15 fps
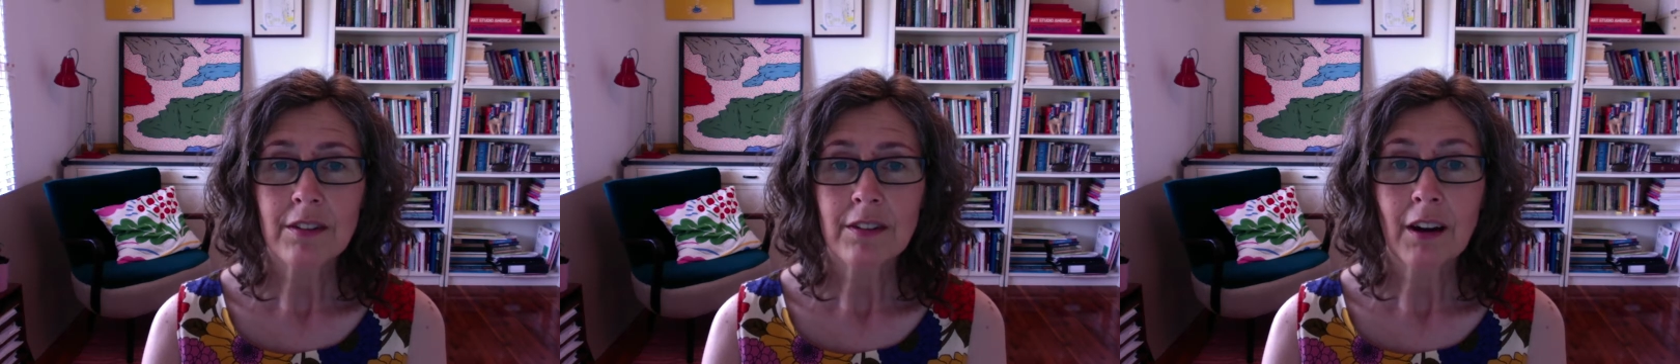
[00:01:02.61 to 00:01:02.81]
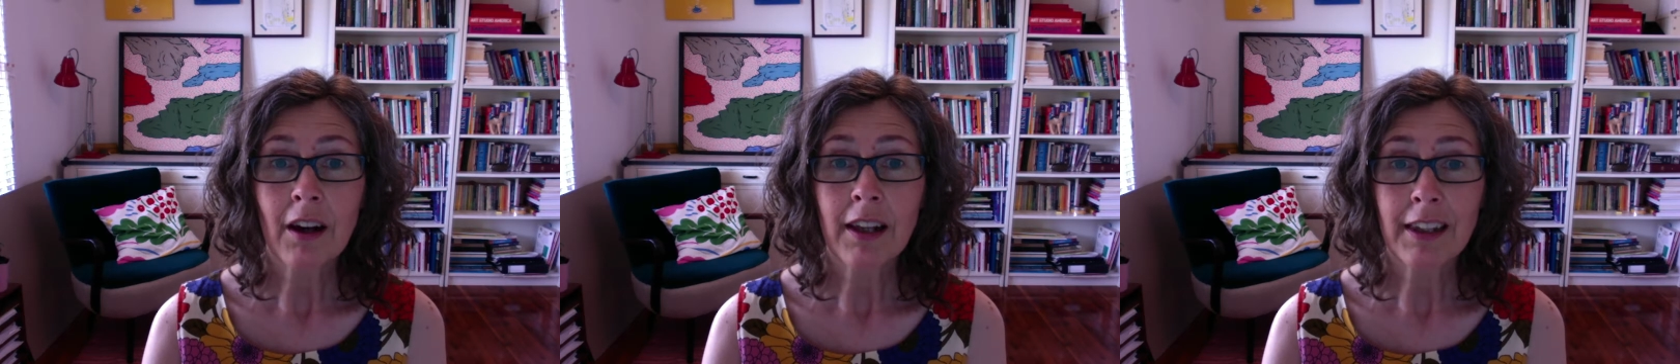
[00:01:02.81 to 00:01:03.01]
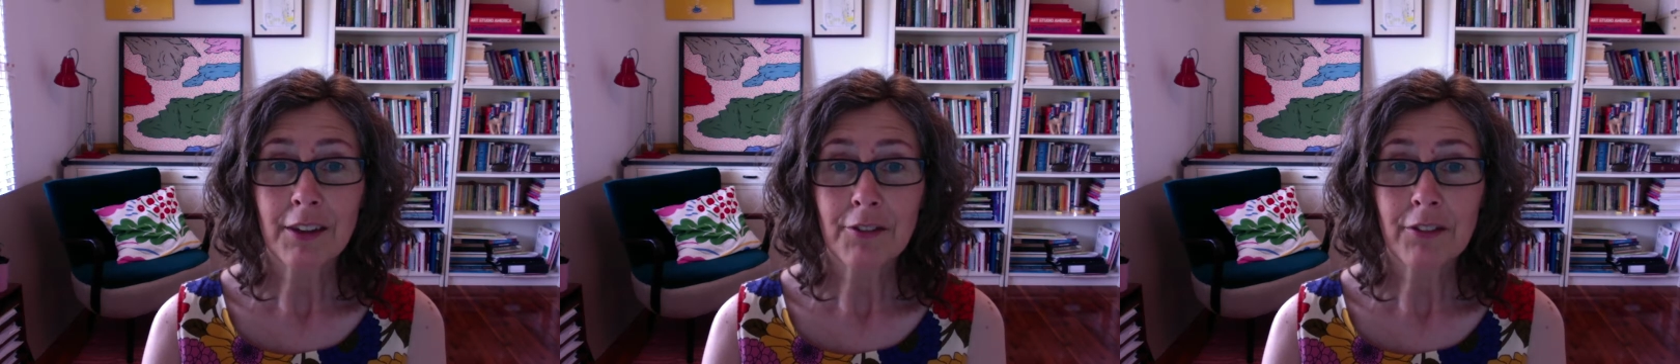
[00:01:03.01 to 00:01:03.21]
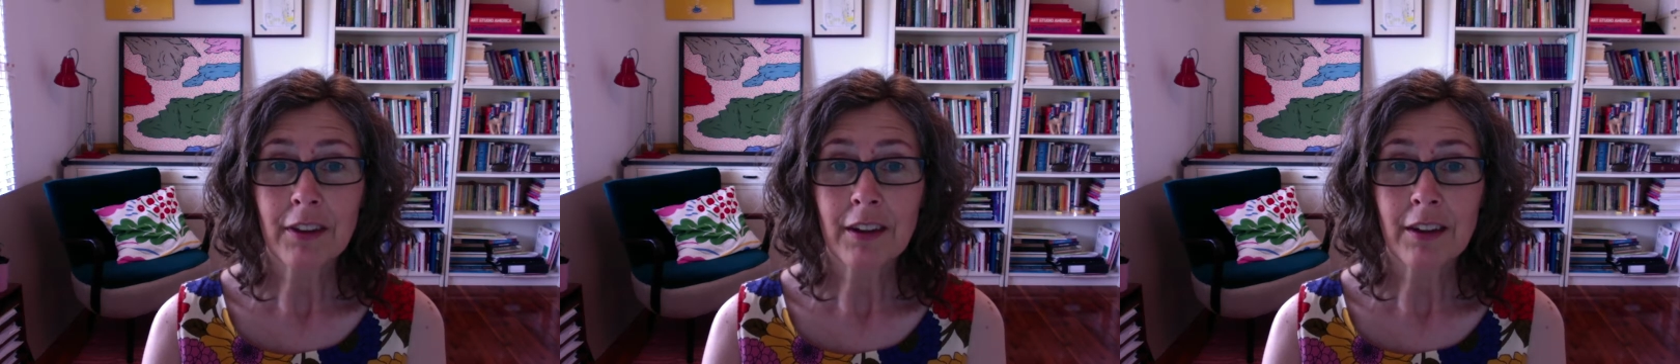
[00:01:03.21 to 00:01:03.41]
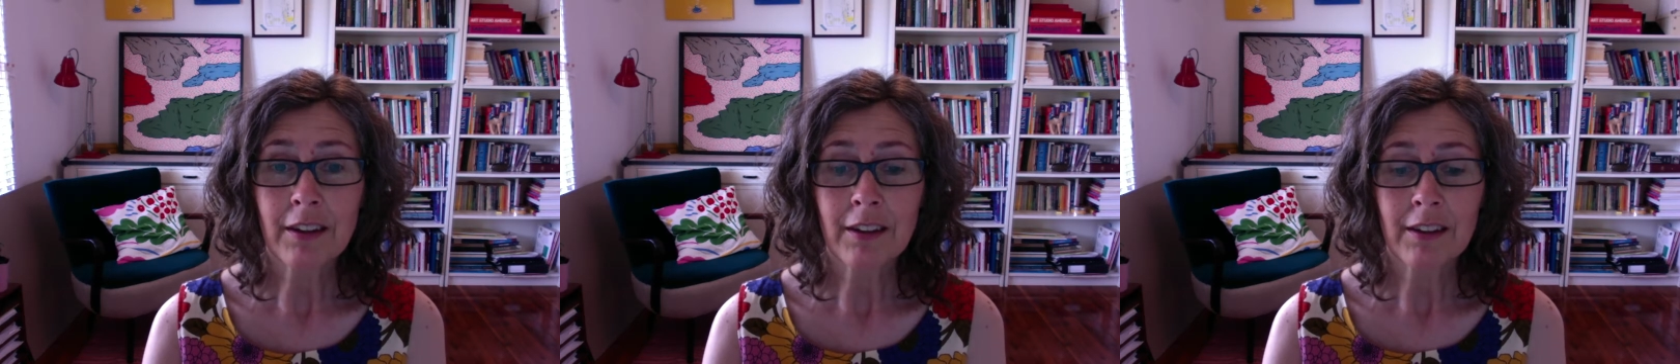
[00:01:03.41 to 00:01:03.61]
I live
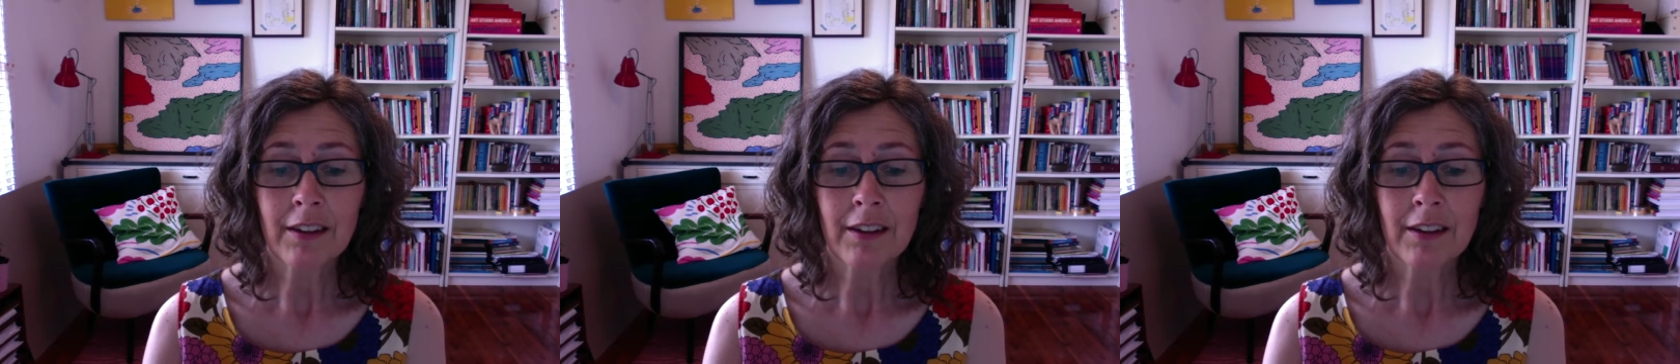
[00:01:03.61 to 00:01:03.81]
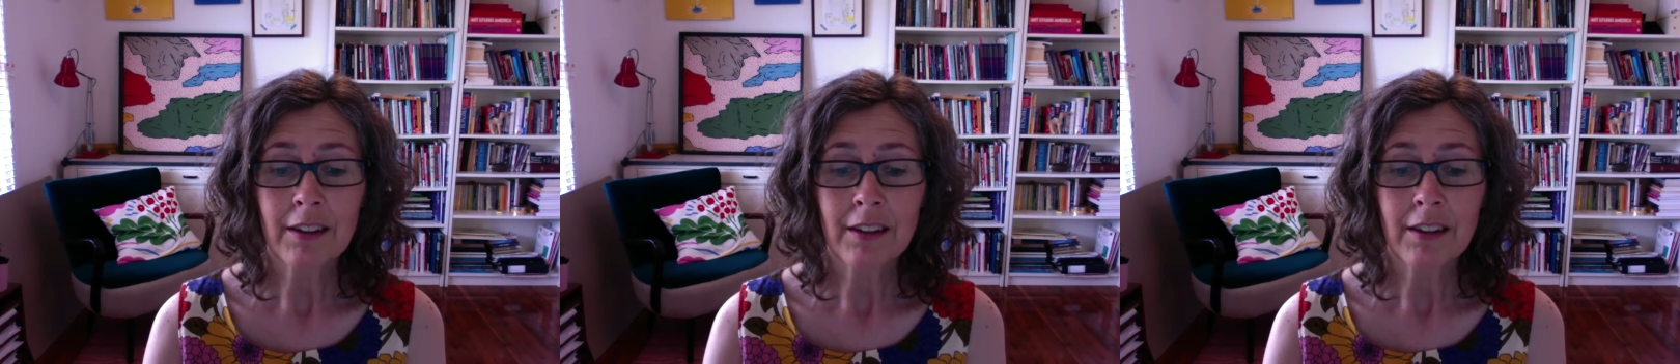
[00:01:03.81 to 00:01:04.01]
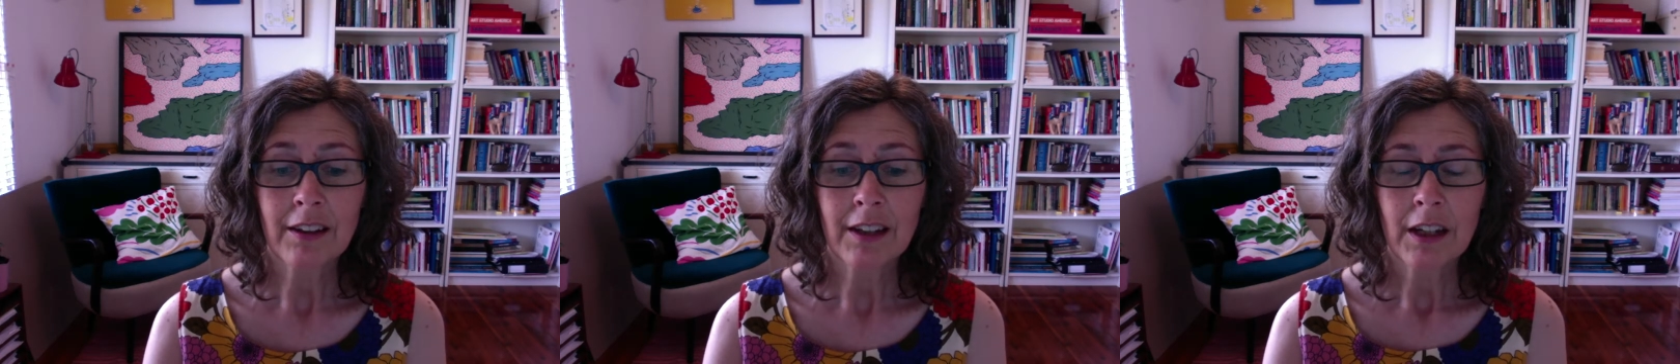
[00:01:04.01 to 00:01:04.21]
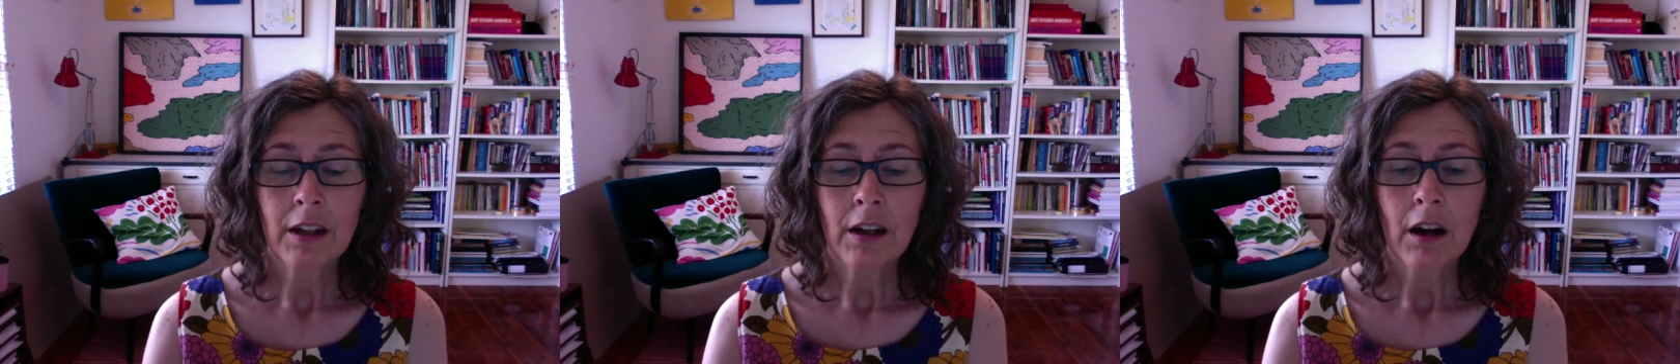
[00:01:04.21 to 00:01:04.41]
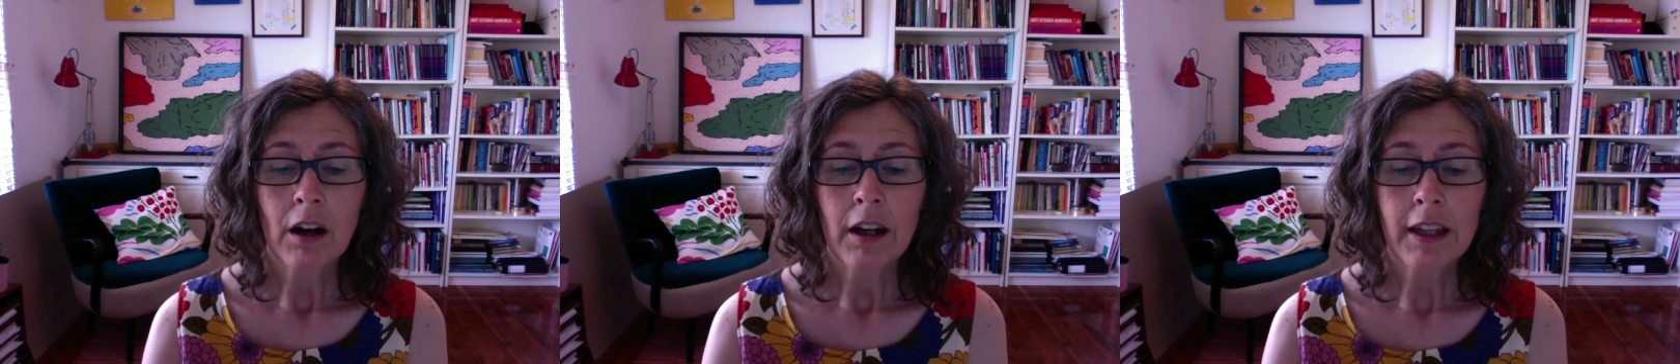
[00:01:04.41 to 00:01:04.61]
there.
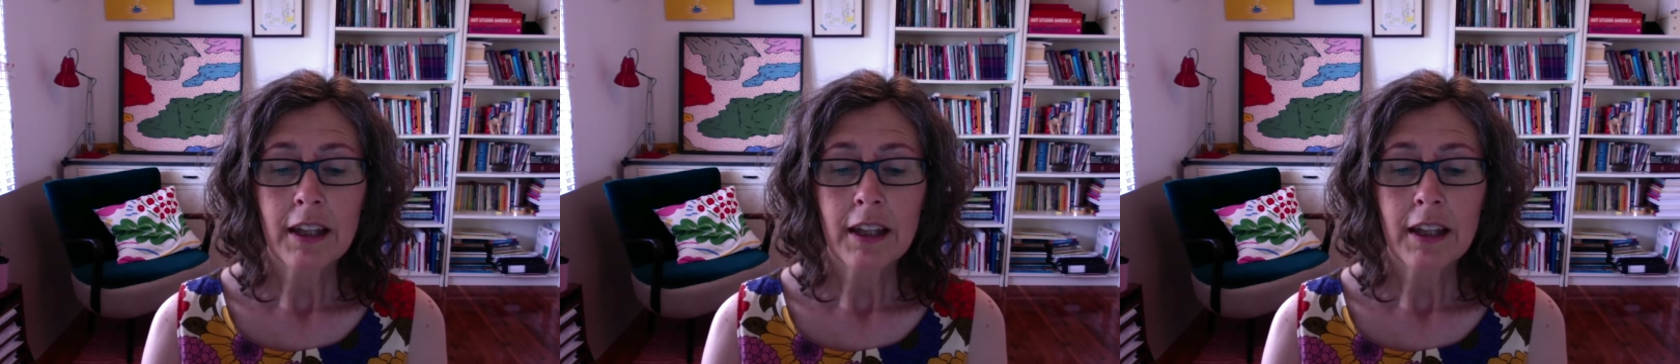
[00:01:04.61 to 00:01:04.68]
I